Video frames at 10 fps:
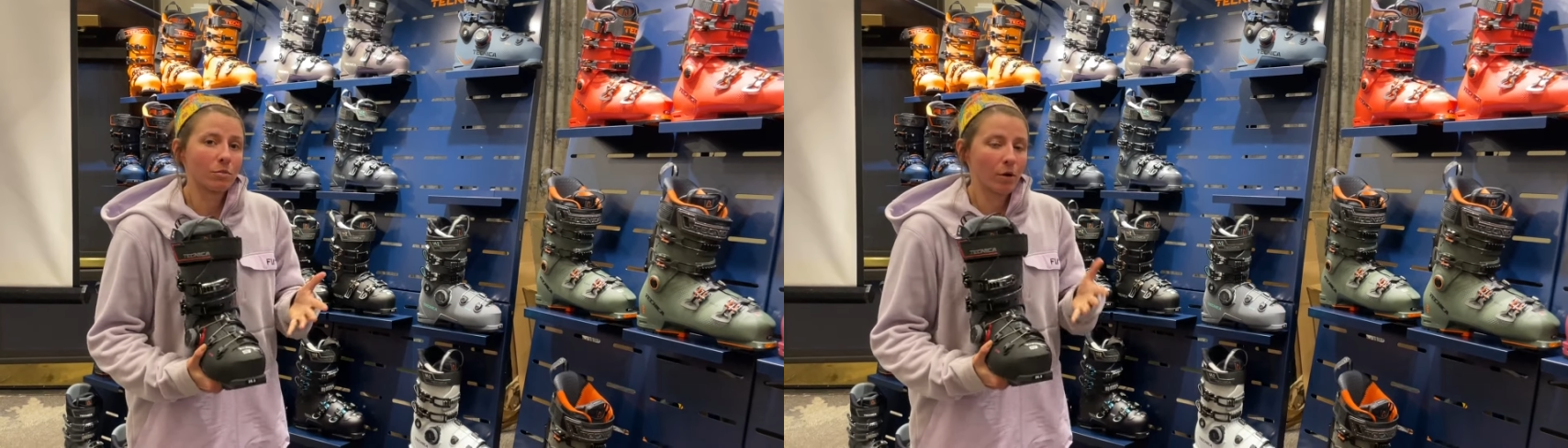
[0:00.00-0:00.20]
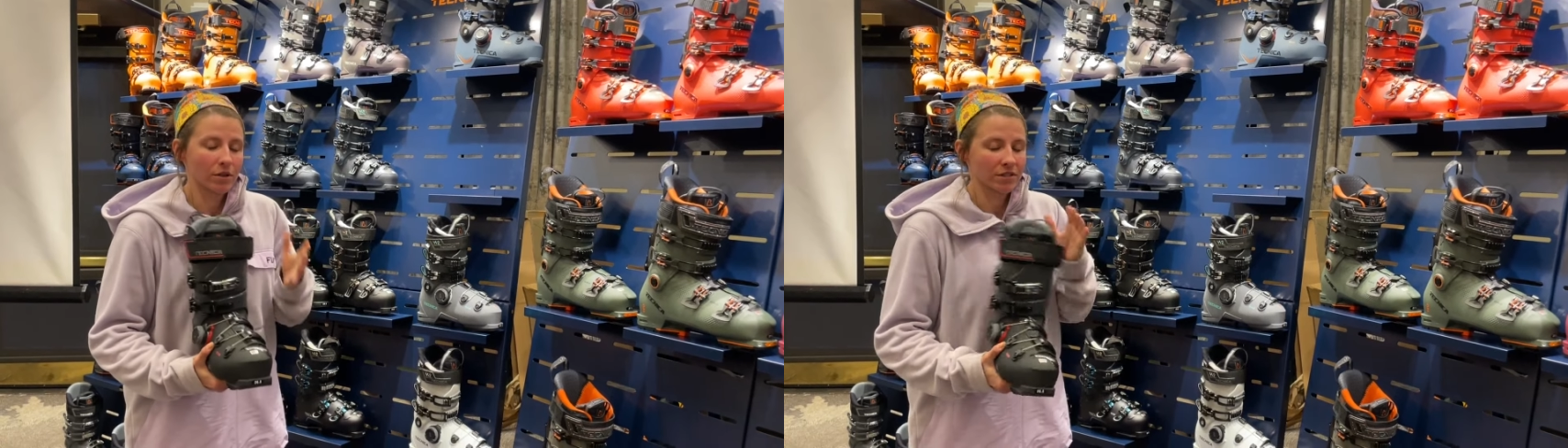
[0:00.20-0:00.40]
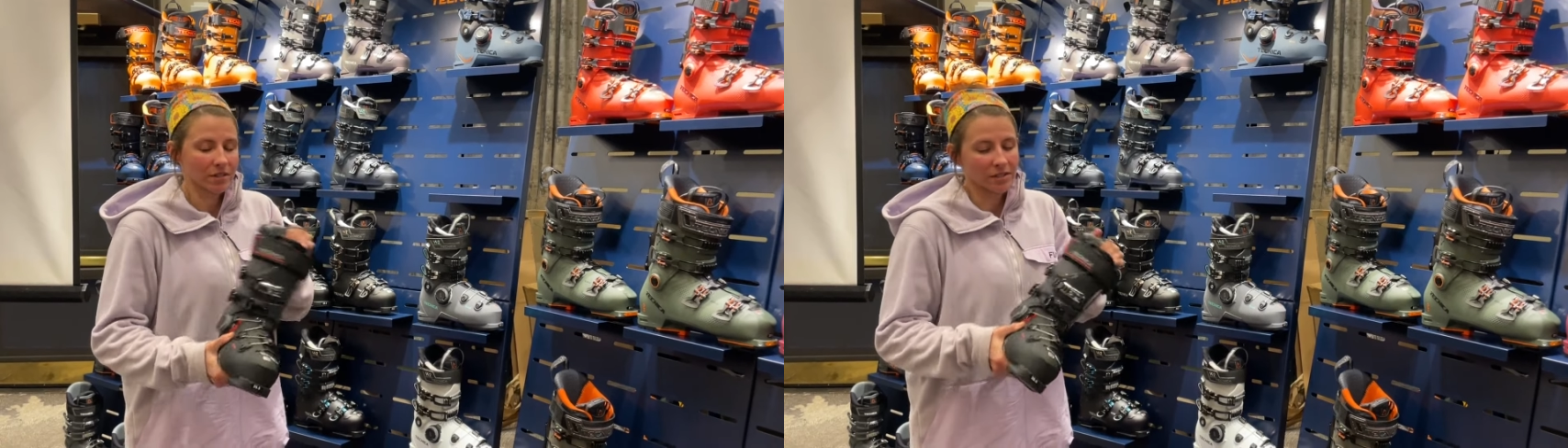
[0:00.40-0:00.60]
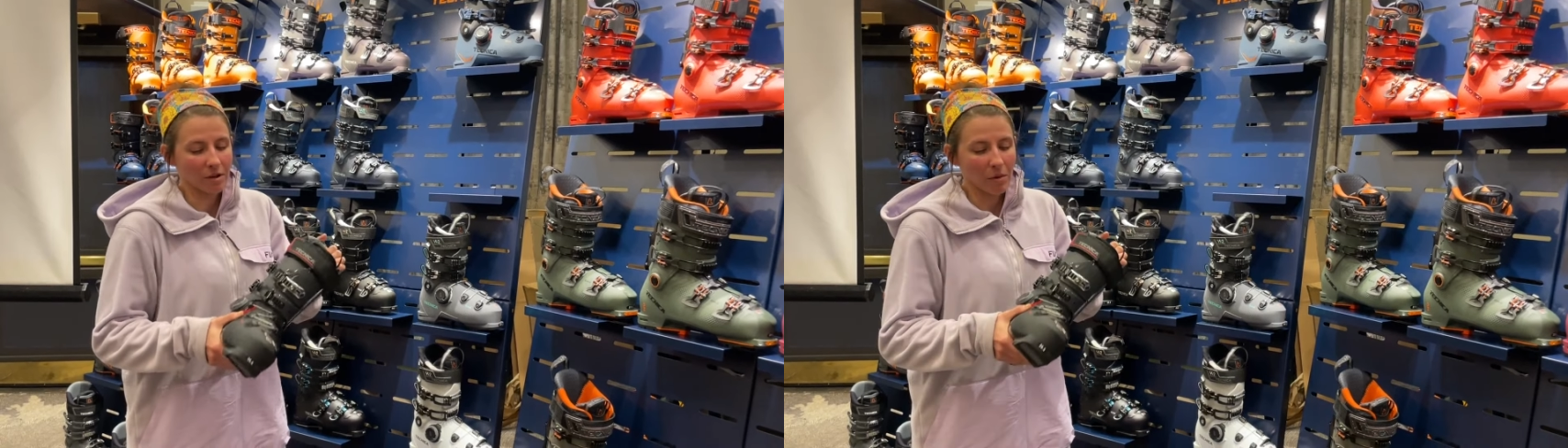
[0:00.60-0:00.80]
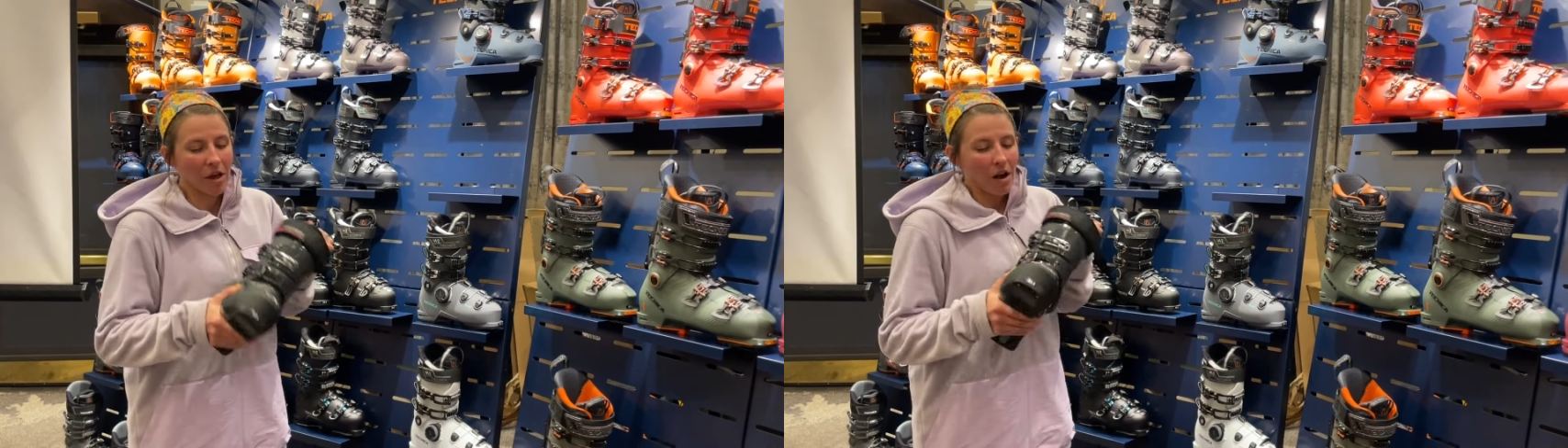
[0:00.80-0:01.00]
BOA system,
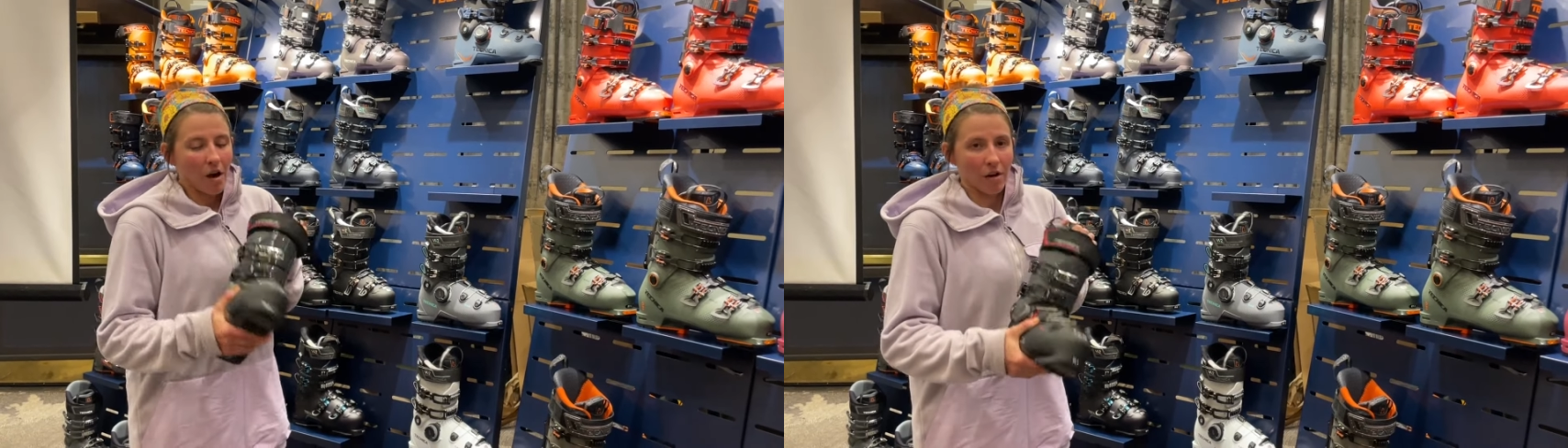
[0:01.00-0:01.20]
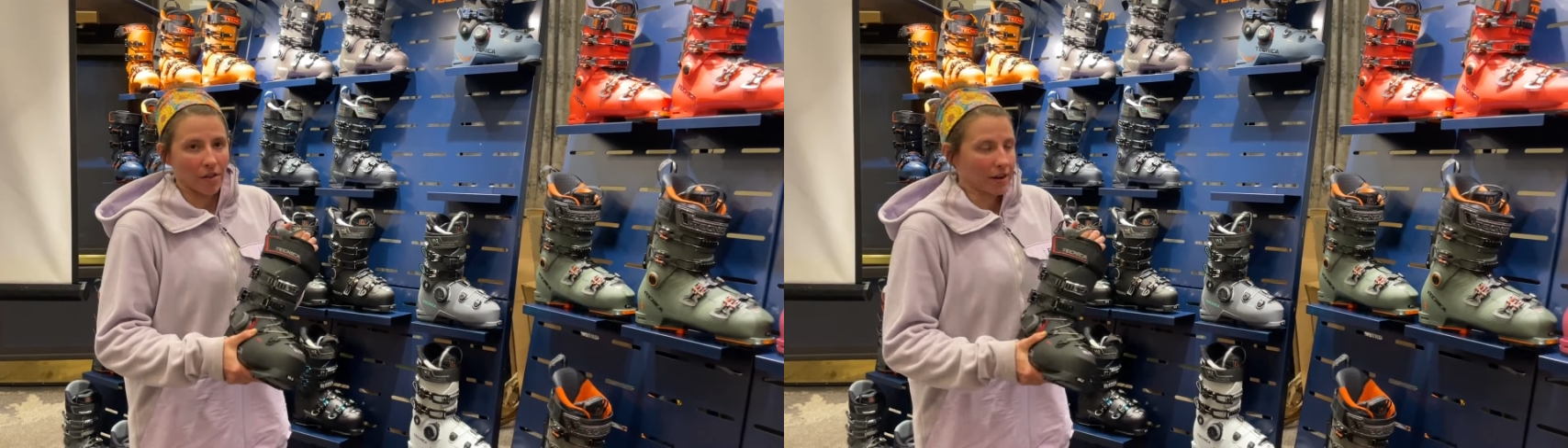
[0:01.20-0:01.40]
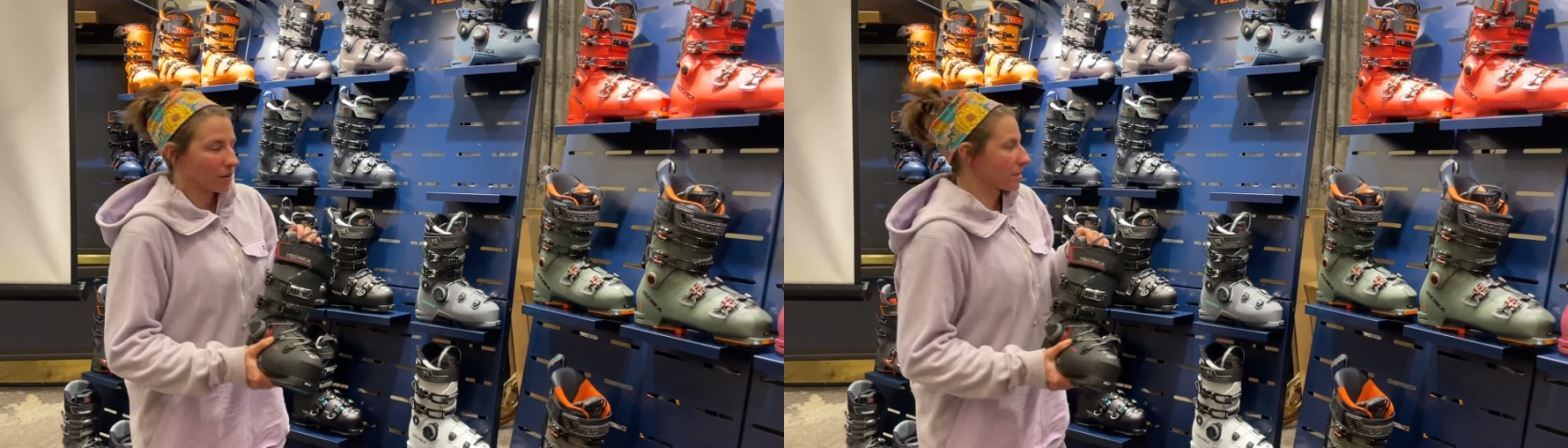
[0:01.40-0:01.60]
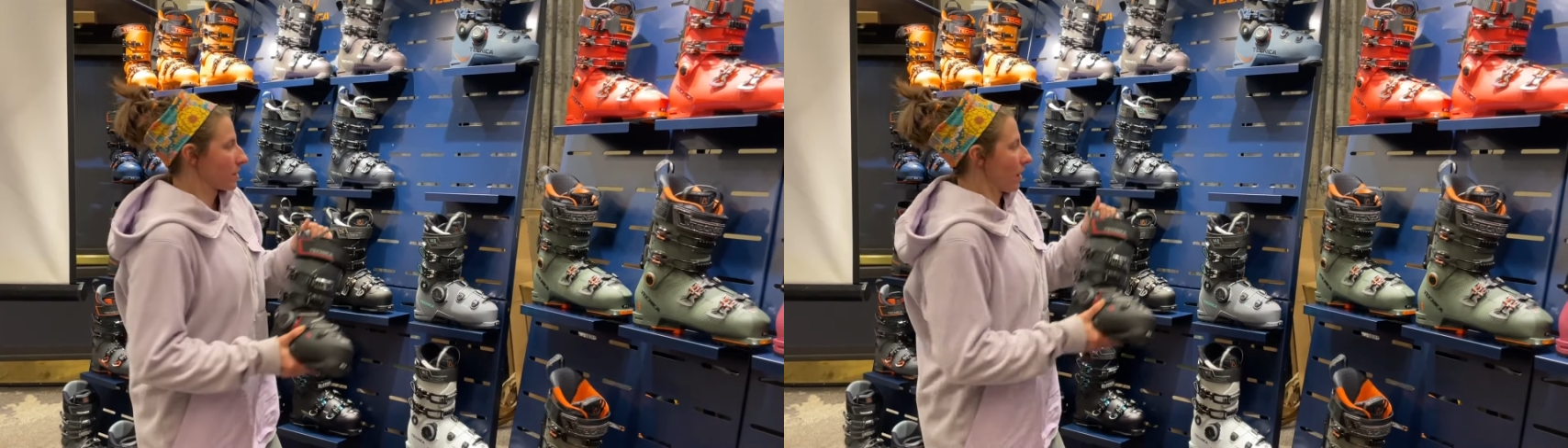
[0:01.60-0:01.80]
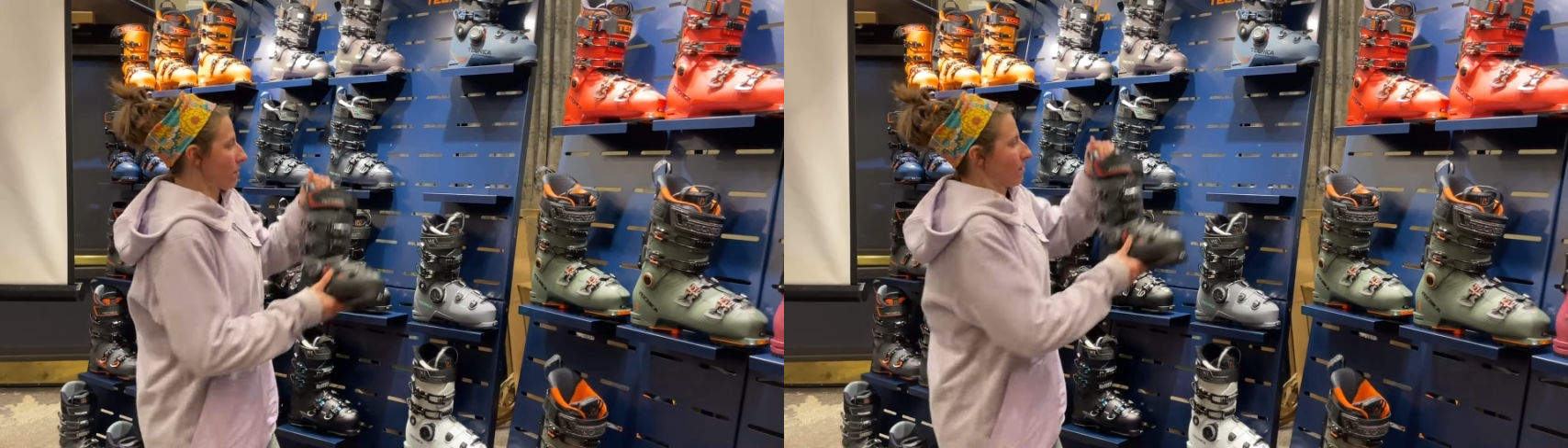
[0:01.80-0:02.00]
all that good
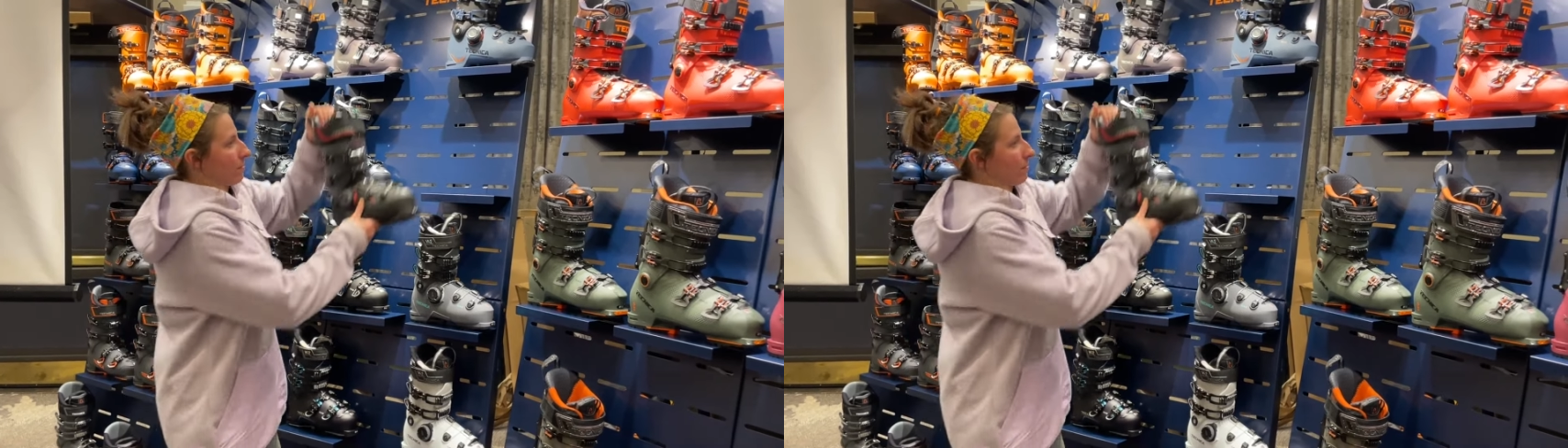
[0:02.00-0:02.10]
stuff.